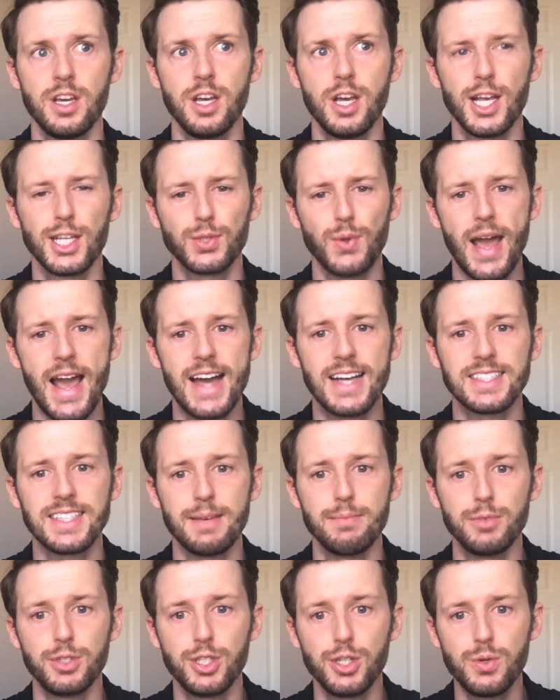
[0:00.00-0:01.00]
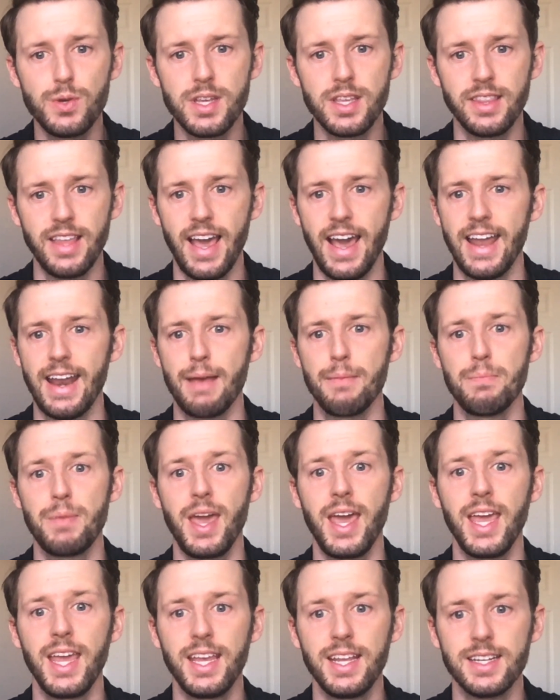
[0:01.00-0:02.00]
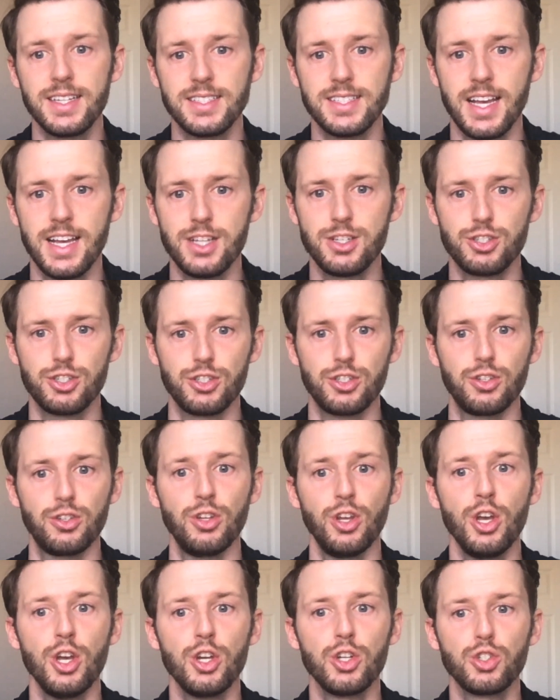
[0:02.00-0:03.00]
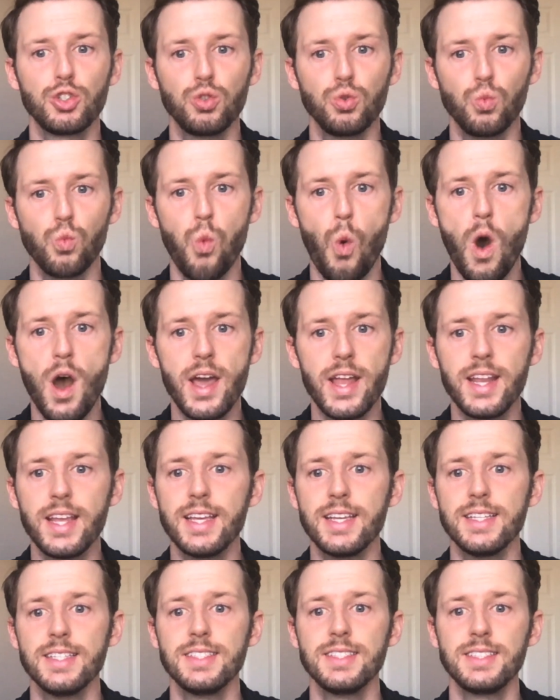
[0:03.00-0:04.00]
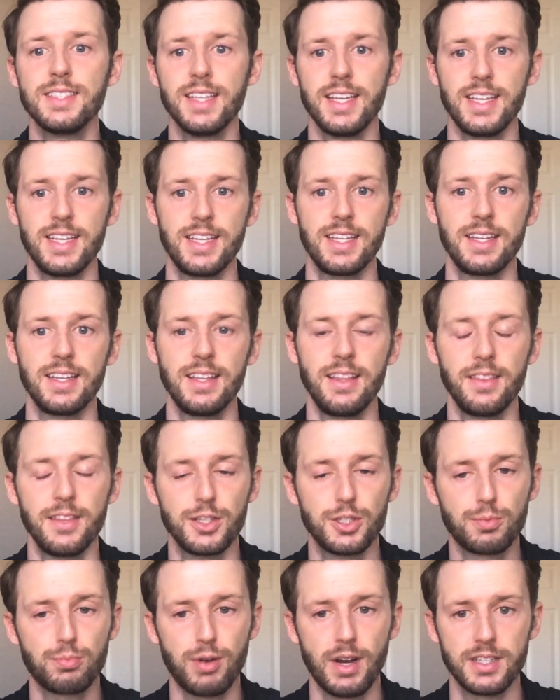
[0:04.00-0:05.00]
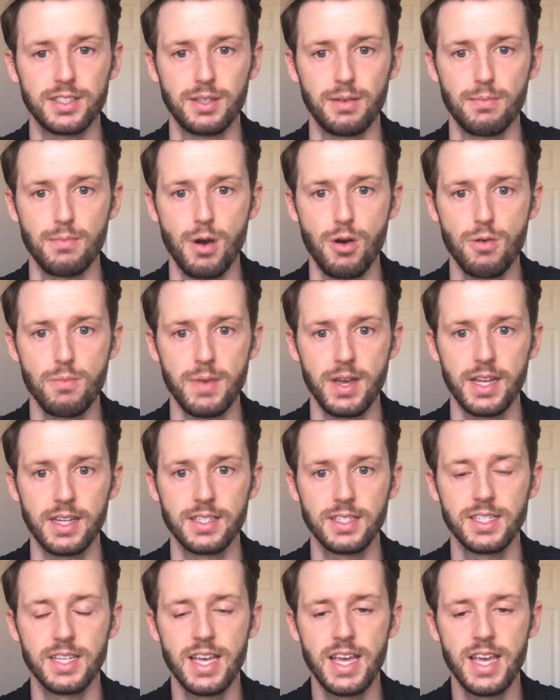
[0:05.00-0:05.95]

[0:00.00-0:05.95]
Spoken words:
So as I'm doing that, I'm paying attention to what is in this present moment.